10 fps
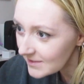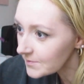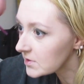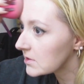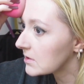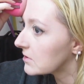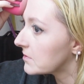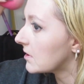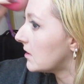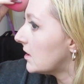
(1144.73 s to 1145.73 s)
I'm just going to go a
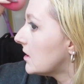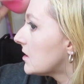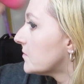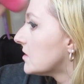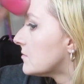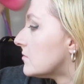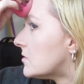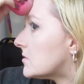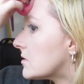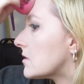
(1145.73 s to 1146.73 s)
little bit
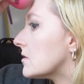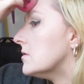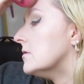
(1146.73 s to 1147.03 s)
more.